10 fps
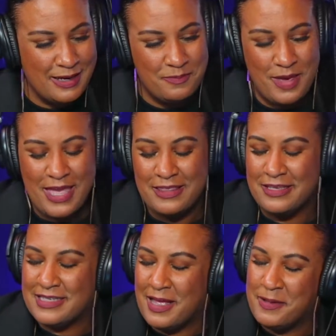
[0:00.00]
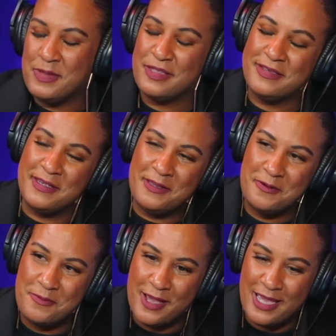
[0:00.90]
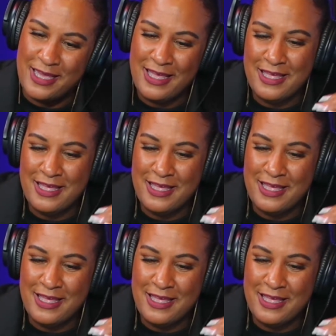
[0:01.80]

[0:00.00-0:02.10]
Man, the time is ticking away.